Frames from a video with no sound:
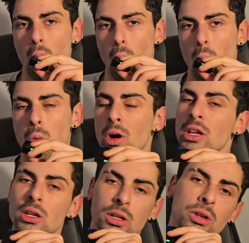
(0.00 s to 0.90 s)
What
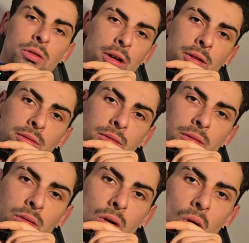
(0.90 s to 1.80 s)
are you doing?
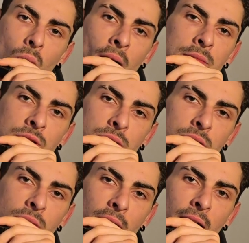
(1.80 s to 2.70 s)
Why would you
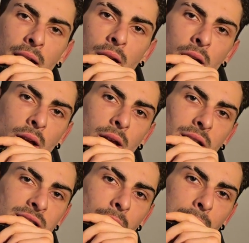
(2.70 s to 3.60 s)
do that?
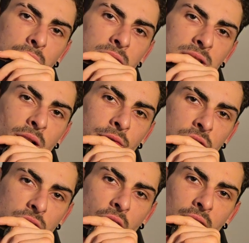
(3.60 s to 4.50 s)
That's not being
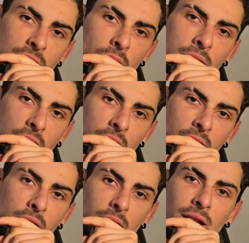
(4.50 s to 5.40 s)
selfish, not
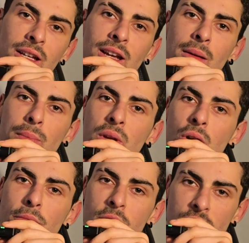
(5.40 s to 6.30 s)
donating. And they get
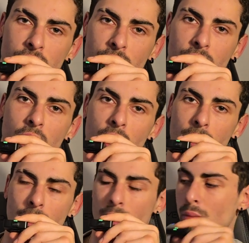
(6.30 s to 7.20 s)
peer pressured
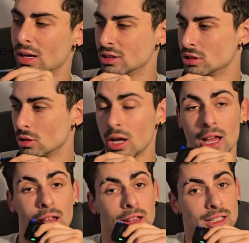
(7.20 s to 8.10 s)
by
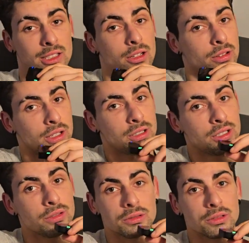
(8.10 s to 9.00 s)
that's another thing
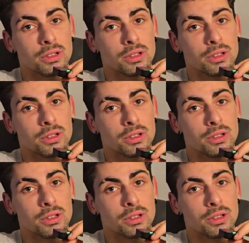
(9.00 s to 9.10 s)
too.